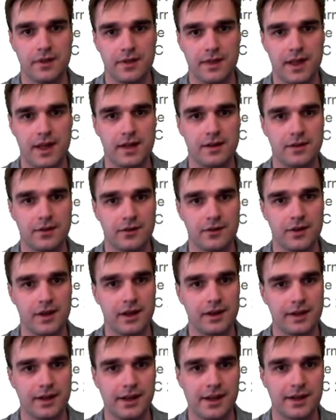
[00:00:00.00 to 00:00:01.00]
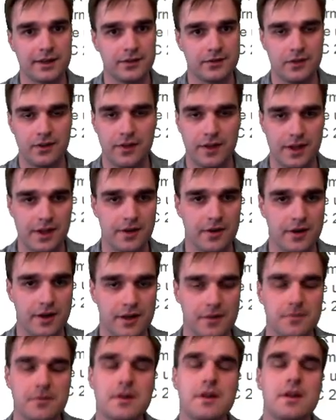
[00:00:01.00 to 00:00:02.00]
that design connected to the
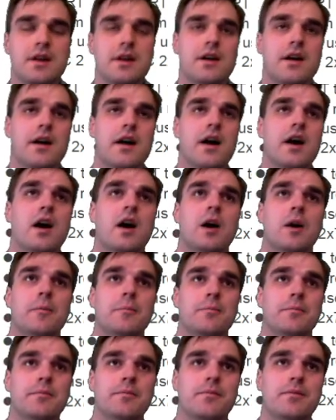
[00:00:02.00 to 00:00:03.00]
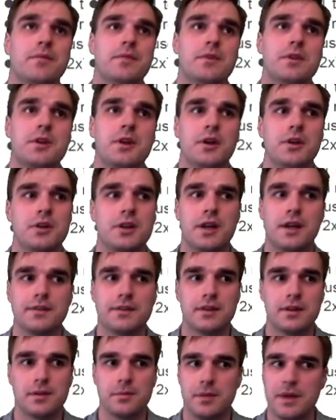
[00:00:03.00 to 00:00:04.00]
internet. You know, you'd have
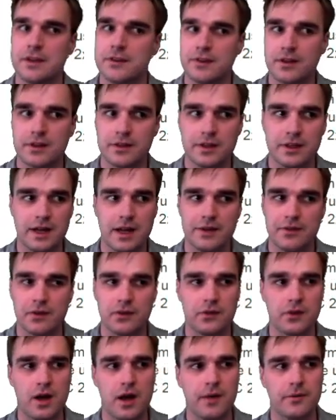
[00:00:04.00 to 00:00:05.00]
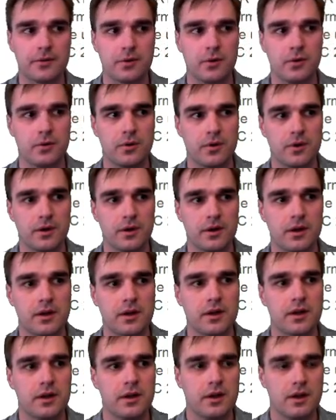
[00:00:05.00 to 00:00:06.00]
to basically have a soft core,
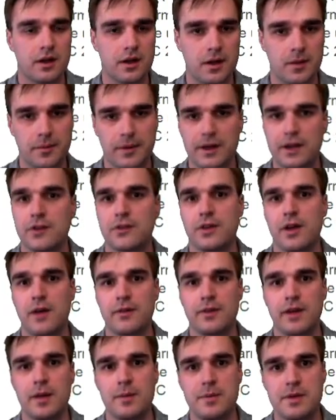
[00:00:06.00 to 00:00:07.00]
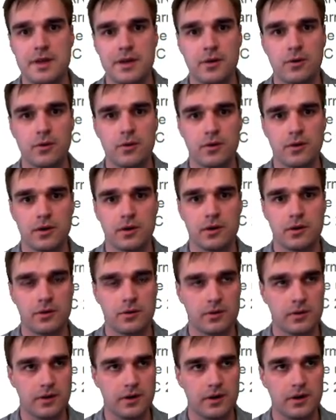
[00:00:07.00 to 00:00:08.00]
like a soft IP core,
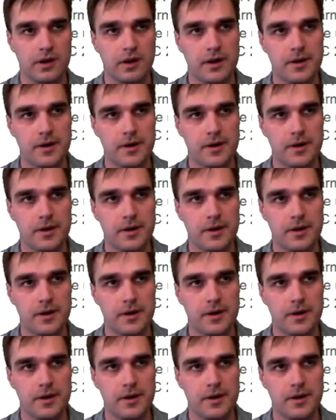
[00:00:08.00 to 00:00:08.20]
or